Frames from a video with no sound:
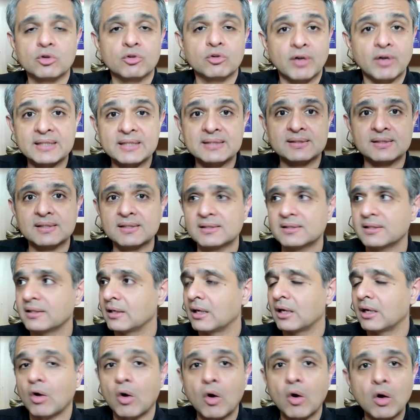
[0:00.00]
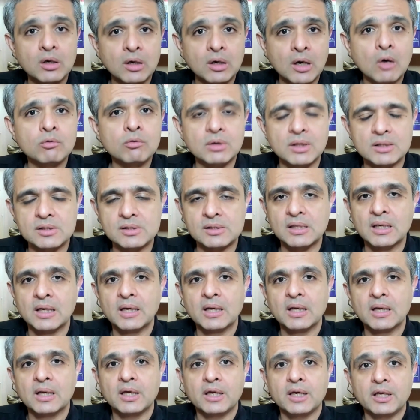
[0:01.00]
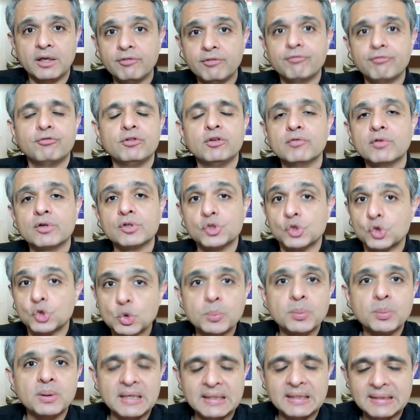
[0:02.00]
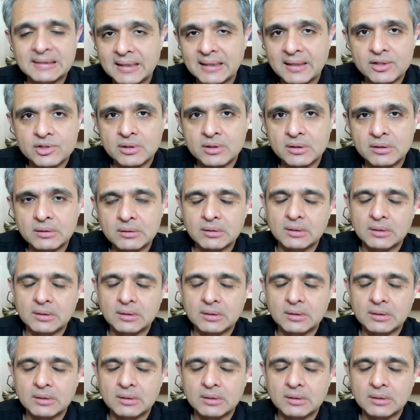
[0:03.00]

crises that are all around us. If we were super intelligent,